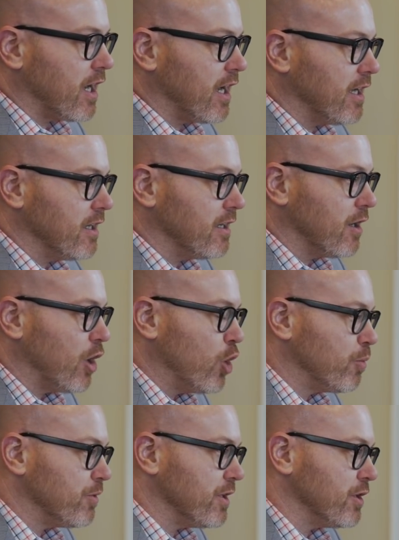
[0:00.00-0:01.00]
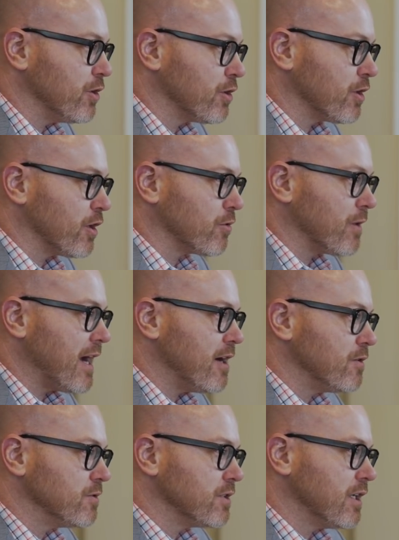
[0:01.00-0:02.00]
I hope that you're
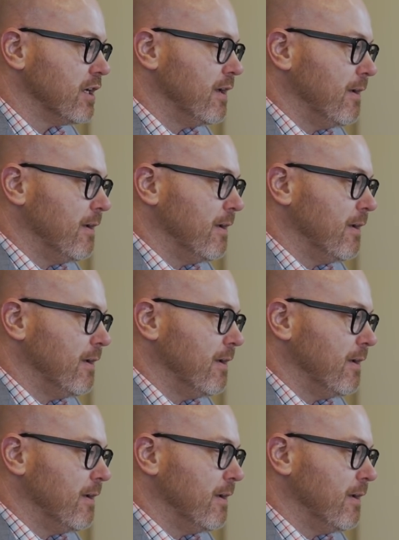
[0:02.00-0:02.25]
around